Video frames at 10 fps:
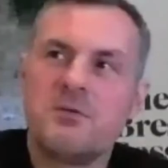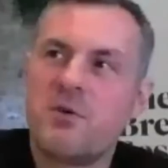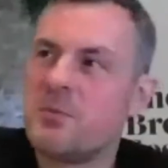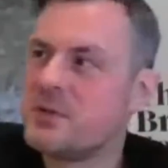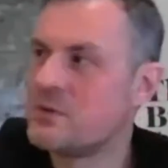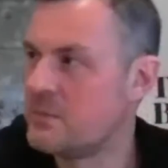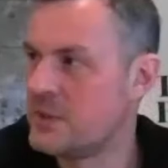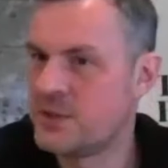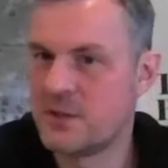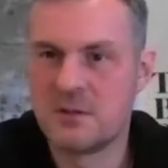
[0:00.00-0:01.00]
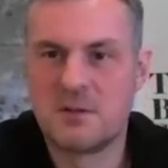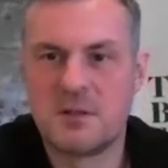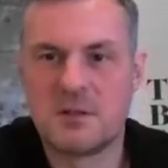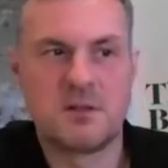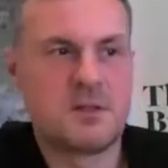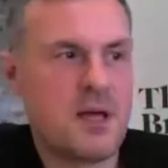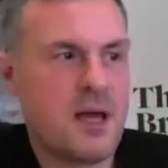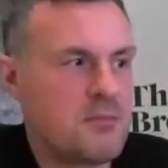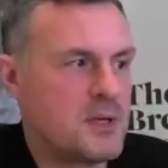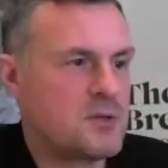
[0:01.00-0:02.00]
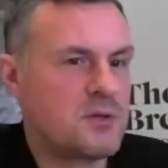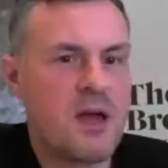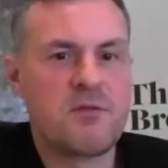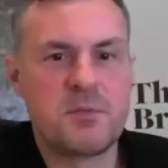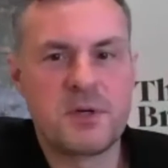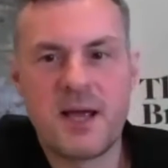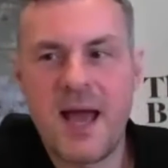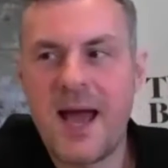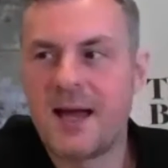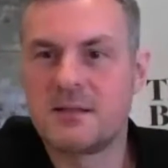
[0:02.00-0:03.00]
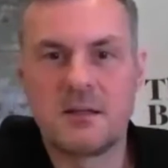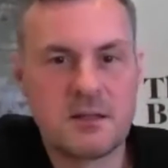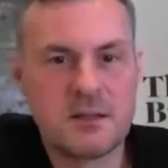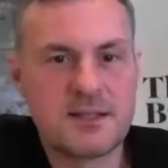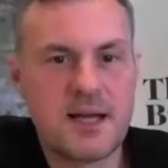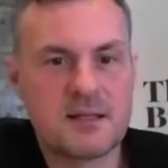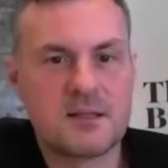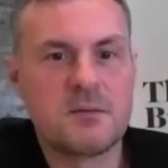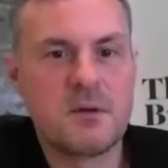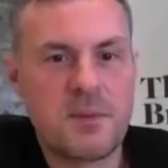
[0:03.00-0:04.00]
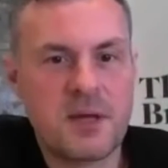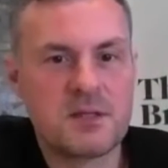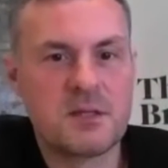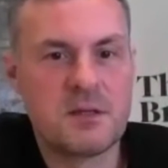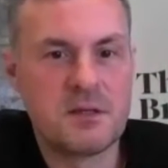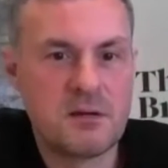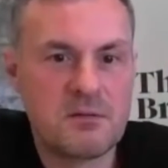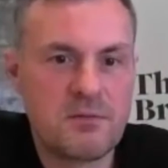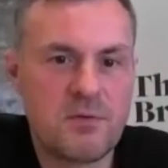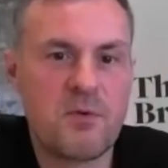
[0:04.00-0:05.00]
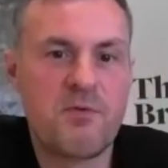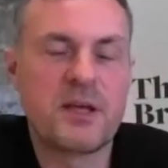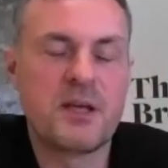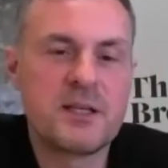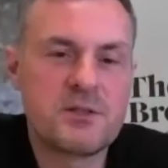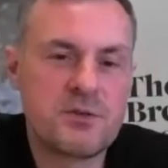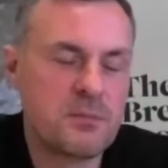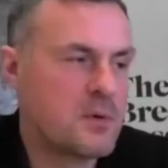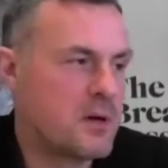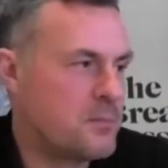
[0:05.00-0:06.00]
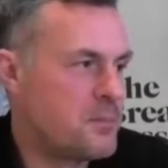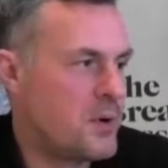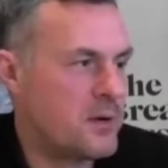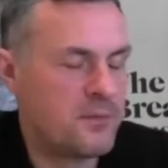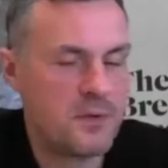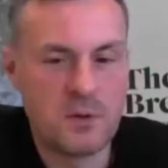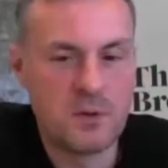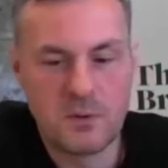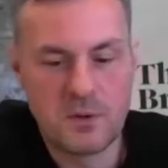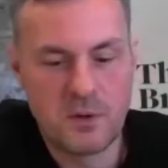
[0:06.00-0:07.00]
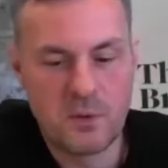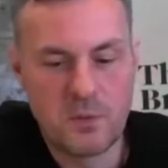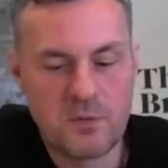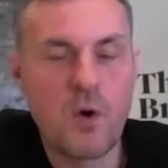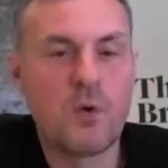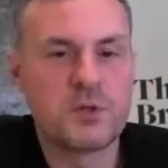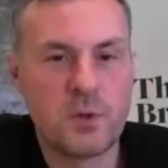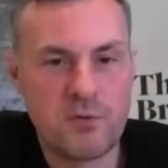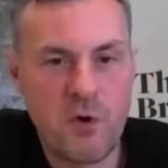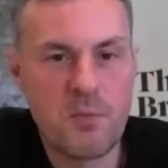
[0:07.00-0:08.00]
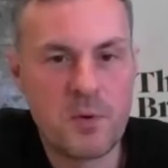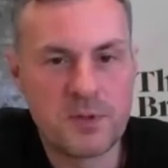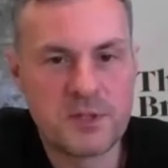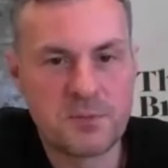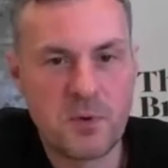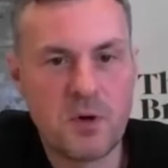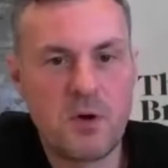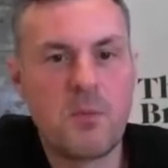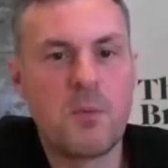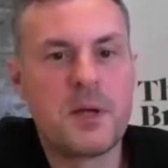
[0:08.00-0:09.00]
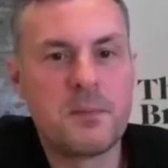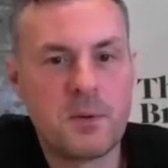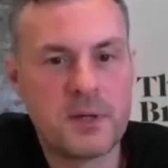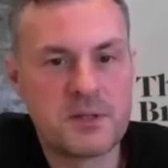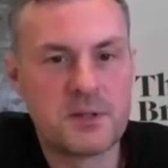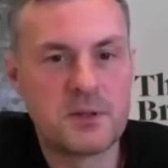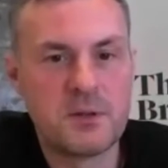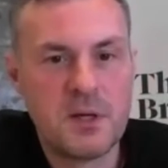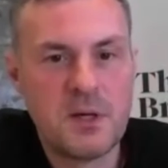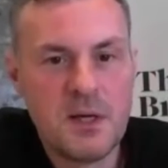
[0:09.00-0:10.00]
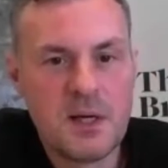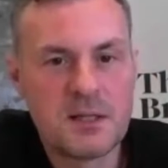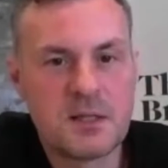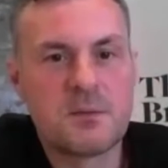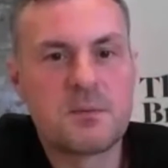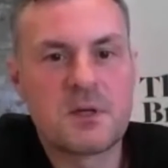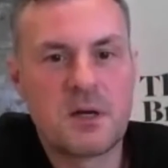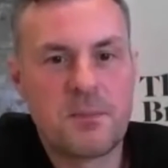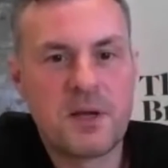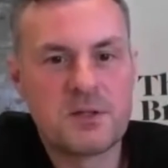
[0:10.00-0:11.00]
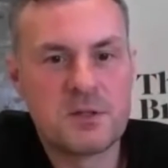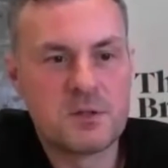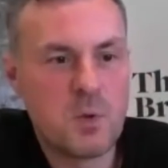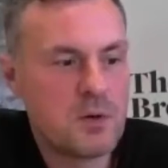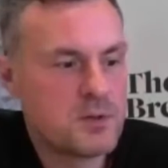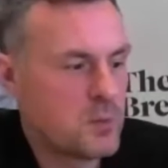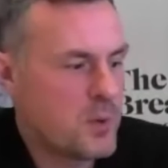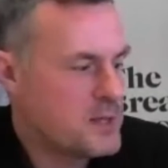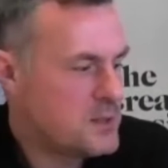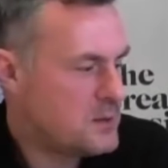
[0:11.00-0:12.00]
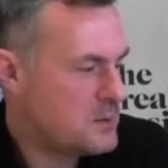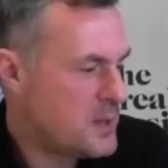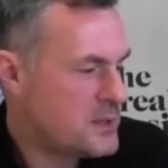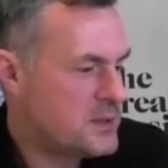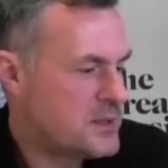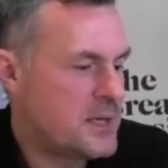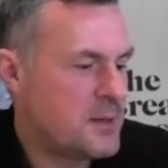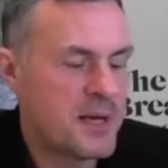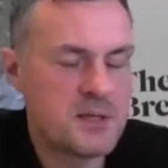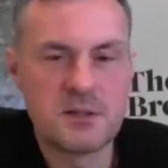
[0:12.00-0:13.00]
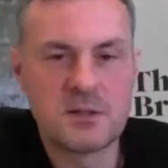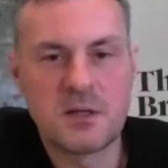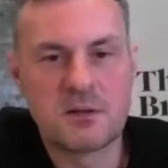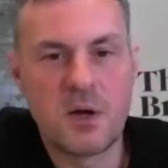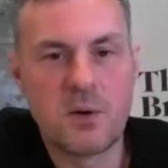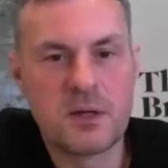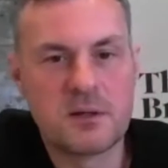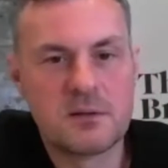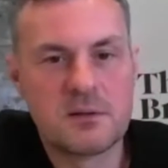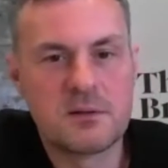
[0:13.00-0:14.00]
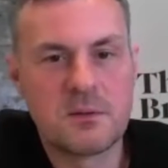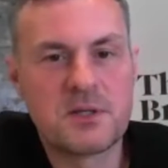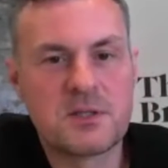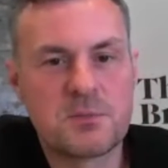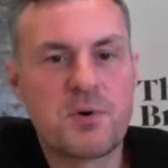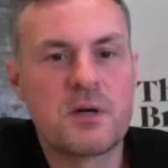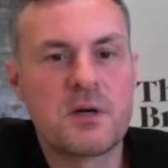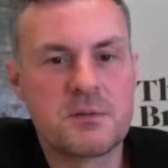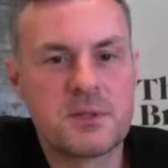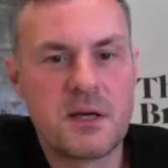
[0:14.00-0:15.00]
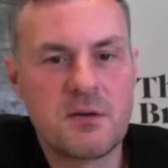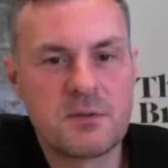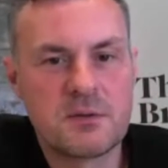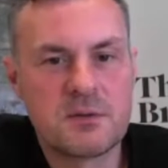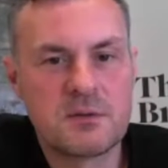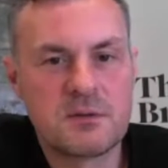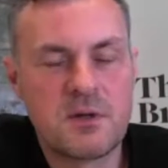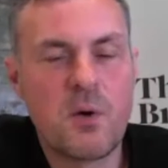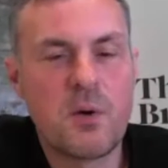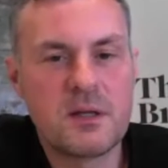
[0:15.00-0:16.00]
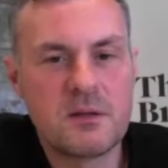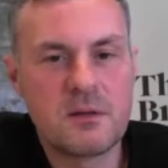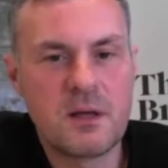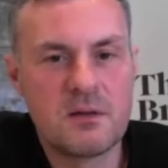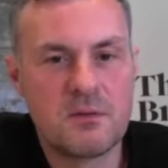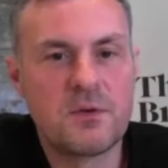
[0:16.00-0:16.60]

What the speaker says: Romy is on a mission to make sure that everybody has and understands a pension. Yeah. And from a regulatory kind of point of view, we've got auto enrollment, which has brought a lot more people into the kind of pensions world. So where do you see pensions kind of going, the pensions products themselves going in